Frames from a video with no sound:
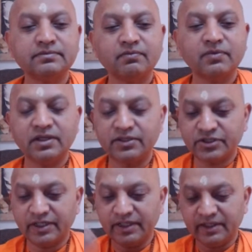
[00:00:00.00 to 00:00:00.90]
Then he
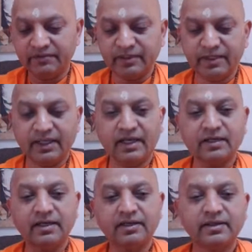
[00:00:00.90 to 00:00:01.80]
studied everything,
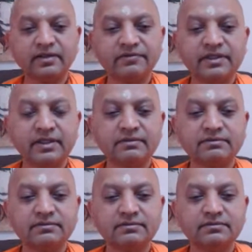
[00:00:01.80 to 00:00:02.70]
calculated everything.
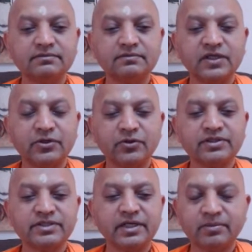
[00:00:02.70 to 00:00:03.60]
He took his
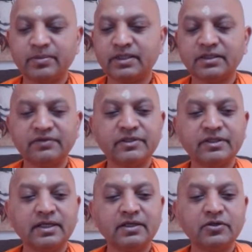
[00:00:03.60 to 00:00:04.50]
date of birth, everything,
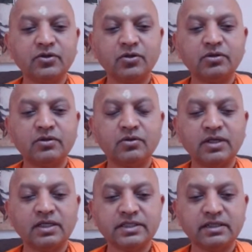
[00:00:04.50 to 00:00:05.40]
and he told, oh
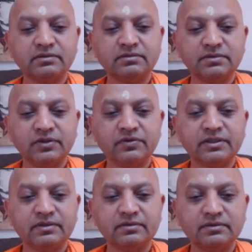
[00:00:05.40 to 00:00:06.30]
Raja, your
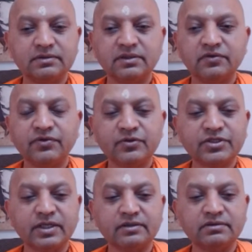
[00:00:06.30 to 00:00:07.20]

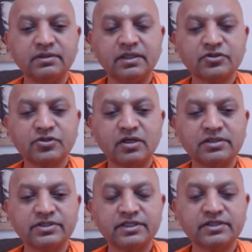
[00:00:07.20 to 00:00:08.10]
future in the astrology,
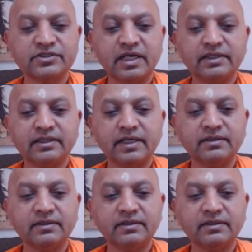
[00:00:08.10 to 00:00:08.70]
it is telling that